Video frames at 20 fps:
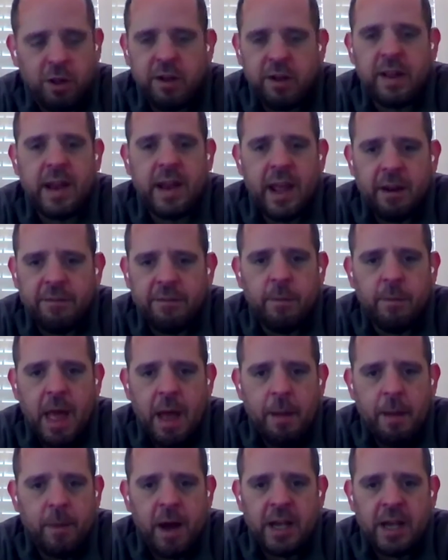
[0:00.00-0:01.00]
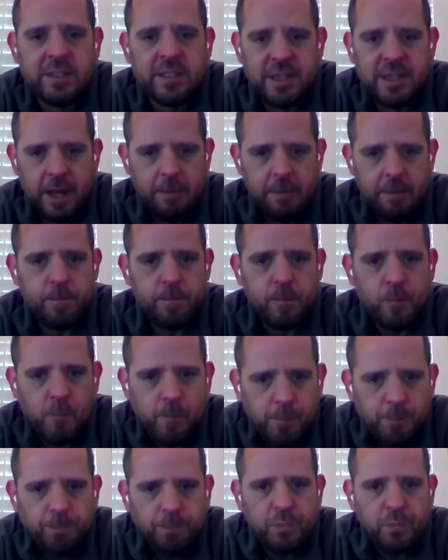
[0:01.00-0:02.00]
looking at it from that mindset,
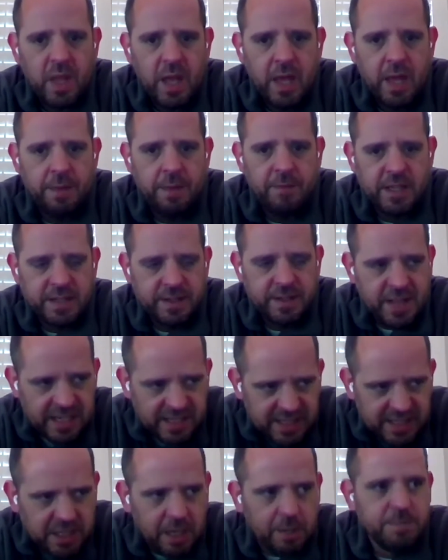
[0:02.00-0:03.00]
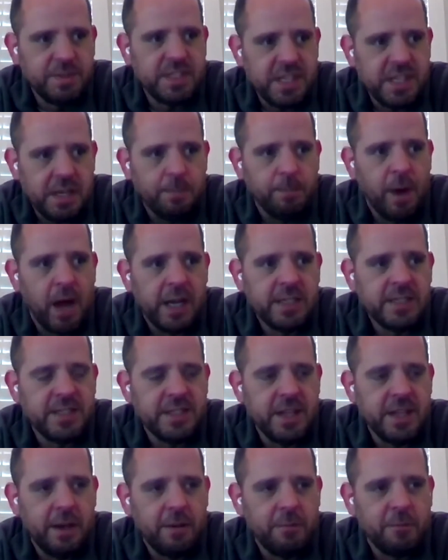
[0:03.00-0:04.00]
that subsea
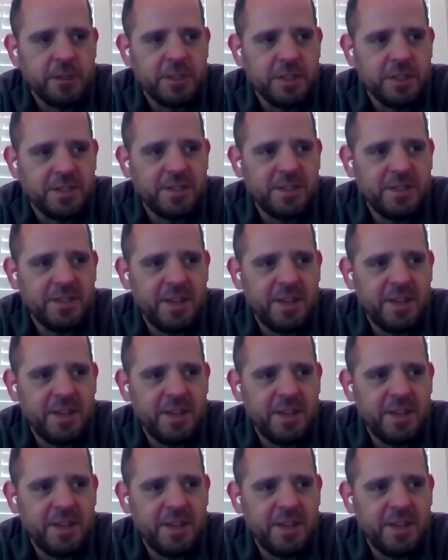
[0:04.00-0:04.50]
mindset, which is,